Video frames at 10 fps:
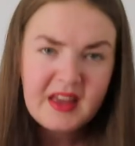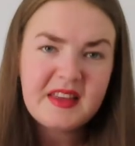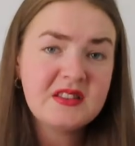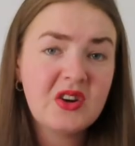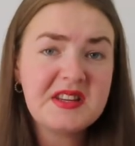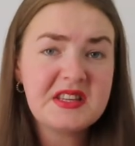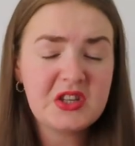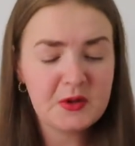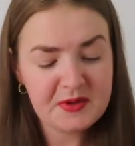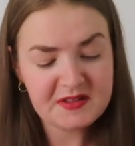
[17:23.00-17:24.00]
It's
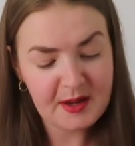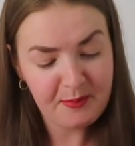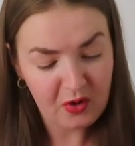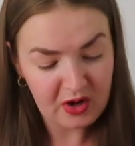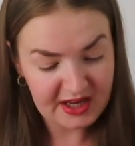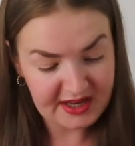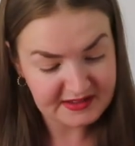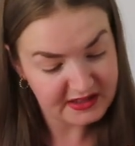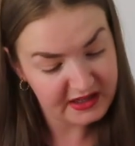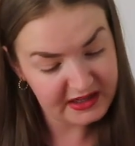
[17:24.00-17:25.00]
92%
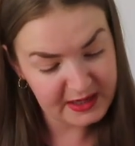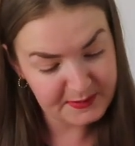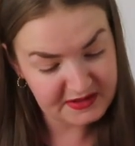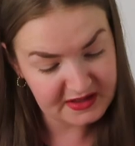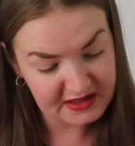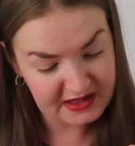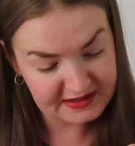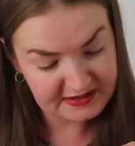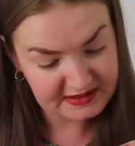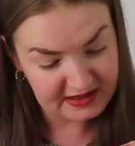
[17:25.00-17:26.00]
polyester and 8%
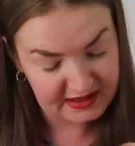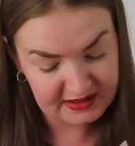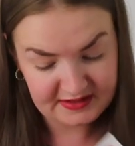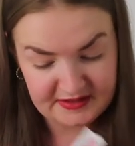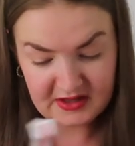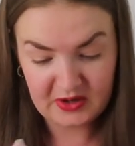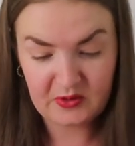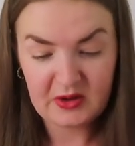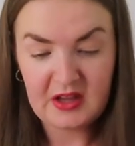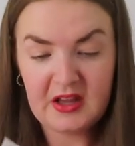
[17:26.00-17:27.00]
elastane,
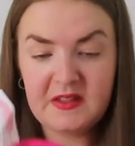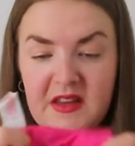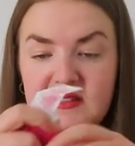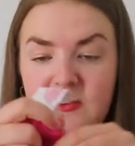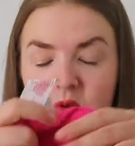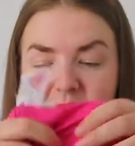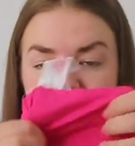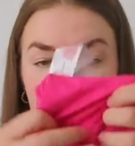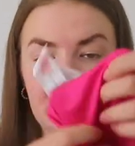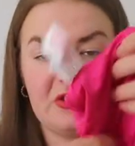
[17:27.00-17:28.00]
so that's cool.
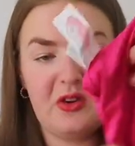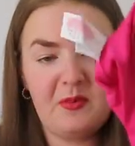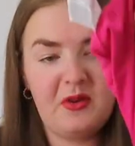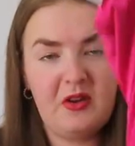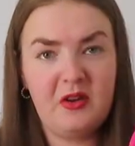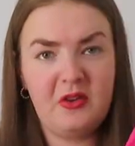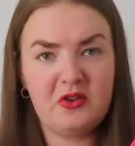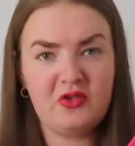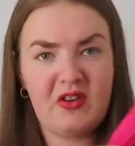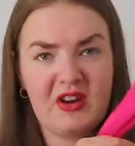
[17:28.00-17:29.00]
It's got some
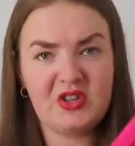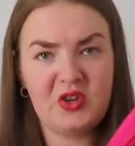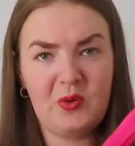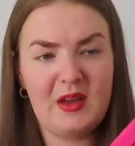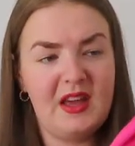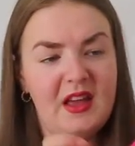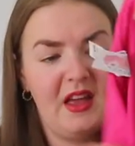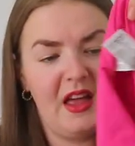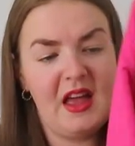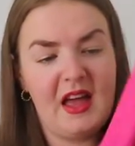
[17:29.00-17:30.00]
stretch to it
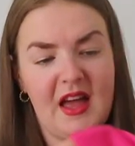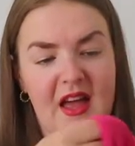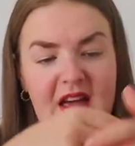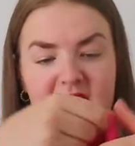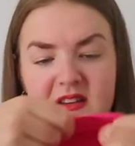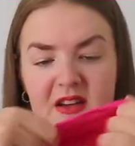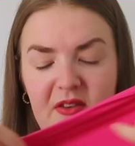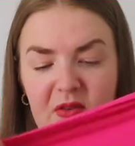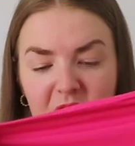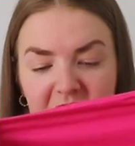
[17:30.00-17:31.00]
and
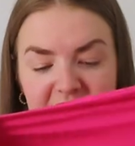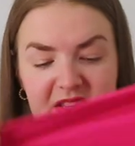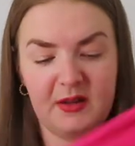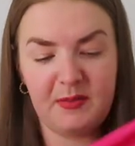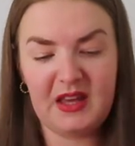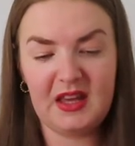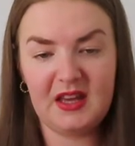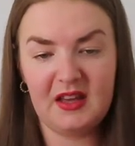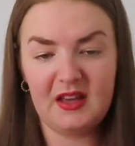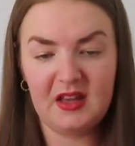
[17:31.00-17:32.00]
I feel like it's going to
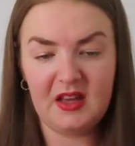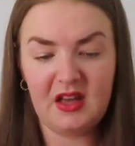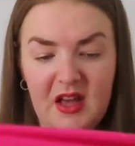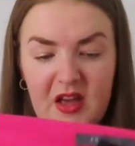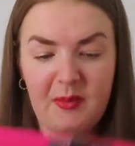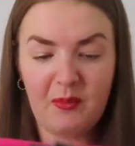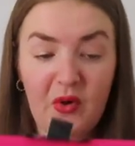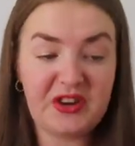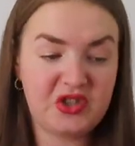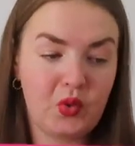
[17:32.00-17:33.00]
be
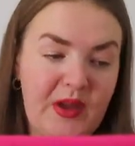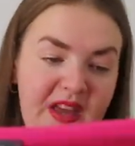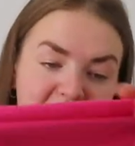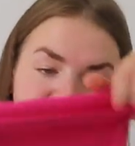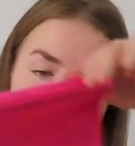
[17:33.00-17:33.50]
moisture wicking